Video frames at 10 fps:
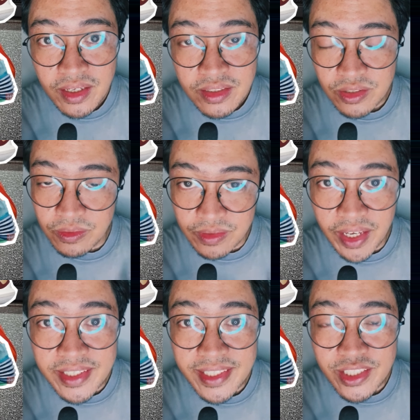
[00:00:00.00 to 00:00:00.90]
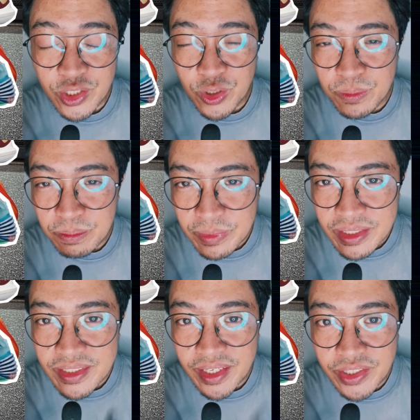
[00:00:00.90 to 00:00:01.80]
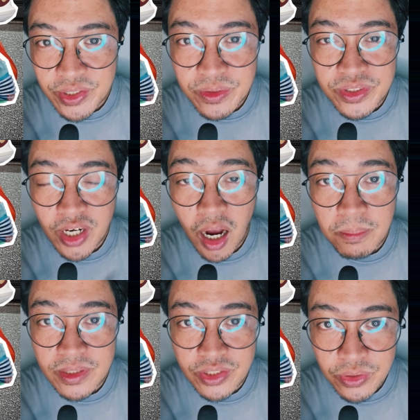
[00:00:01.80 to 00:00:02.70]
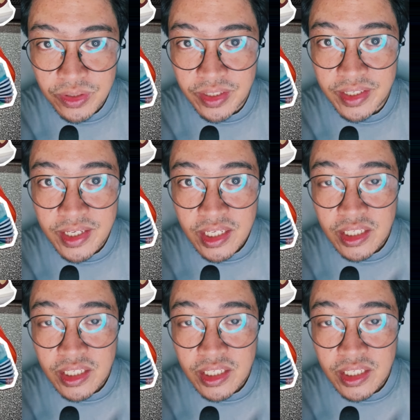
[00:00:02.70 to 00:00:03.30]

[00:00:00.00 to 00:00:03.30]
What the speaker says: so Nike could miss a huge opportunity